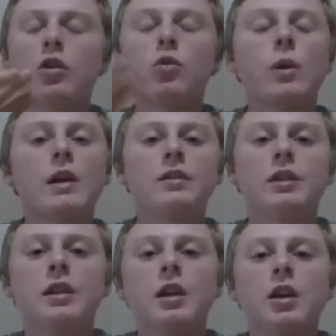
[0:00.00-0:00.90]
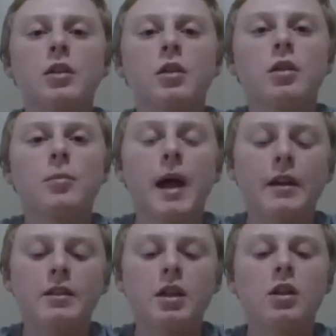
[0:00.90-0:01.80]
crazy. The
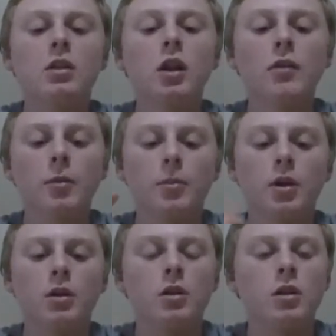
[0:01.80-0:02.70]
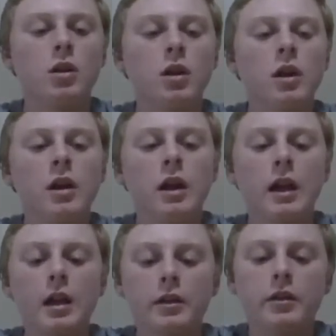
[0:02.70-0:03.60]
bass love them.
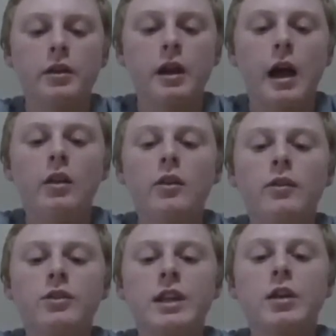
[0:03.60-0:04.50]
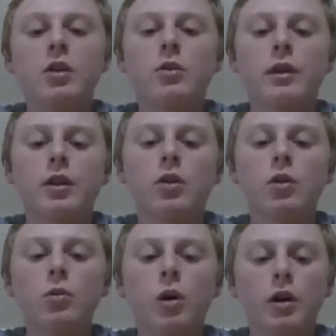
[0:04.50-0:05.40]
And I love a Senko in the
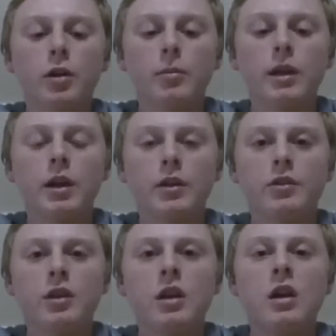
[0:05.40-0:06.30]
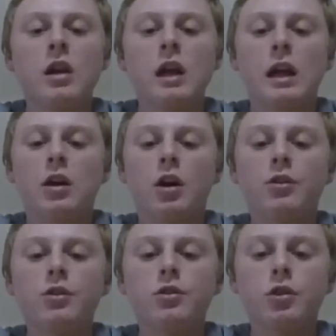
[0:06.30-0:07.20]
cold water because it
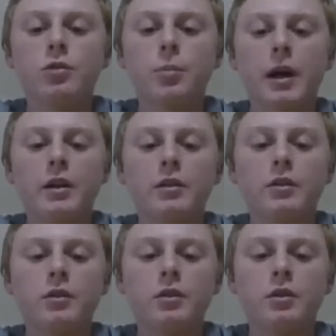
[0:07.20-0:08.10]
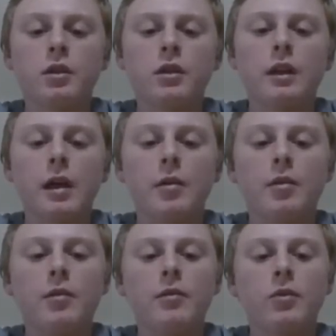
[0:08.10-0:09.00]
causes those bites that
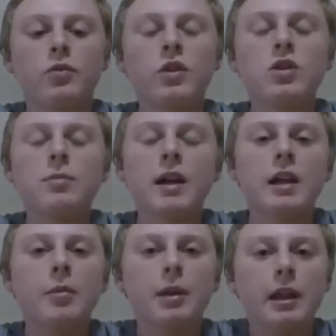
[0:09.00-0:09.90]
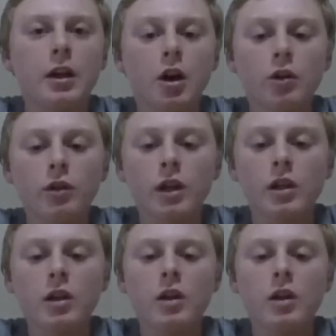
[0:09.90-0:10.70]
those fish might not be like hungry,